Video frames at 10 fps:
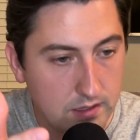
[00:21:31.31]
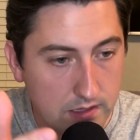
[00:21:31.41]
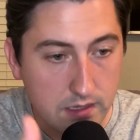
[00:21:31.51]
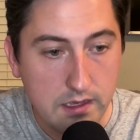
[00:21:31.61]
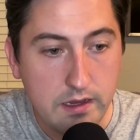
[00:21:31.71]

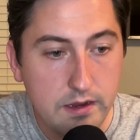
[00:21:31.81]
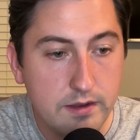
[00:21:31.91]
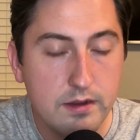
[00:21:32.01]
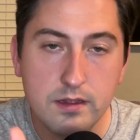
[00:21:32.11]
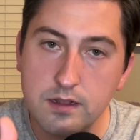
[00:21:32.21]

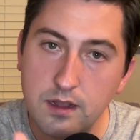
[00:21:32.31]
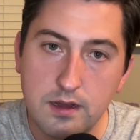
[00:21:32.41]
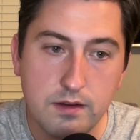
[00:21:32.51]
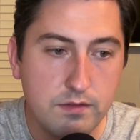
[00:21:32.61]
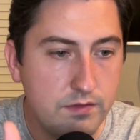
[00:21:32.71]
Lead,
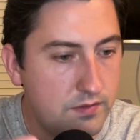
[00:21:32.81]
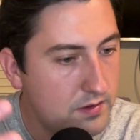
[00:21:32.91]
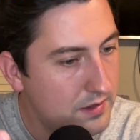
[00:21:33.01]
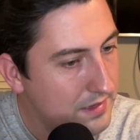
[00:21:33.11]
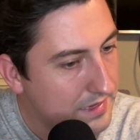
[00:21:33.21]
love,
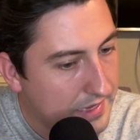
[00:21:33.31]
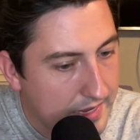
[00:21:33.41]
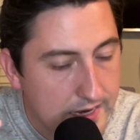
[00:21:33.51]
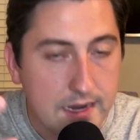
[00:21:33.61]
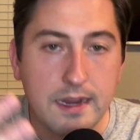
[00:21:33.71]

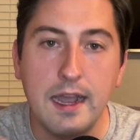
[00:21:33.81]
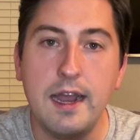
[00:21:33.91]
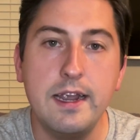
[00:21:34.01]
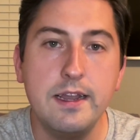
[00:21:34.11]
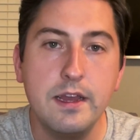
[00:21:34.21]
and
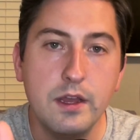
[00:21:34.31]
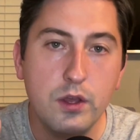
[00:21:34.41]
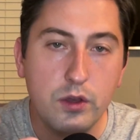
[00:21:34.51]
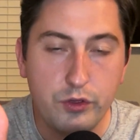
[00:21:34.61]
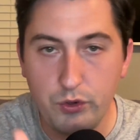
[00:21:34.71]
guide
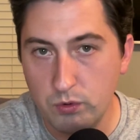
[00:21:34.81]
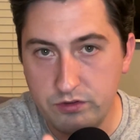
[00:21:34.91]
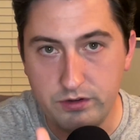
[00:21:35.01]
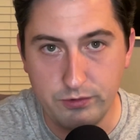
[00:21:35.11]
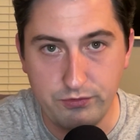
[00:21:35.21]
your
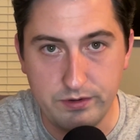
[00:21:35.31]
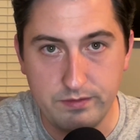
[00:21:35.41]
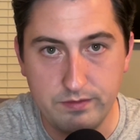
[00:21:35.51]
children.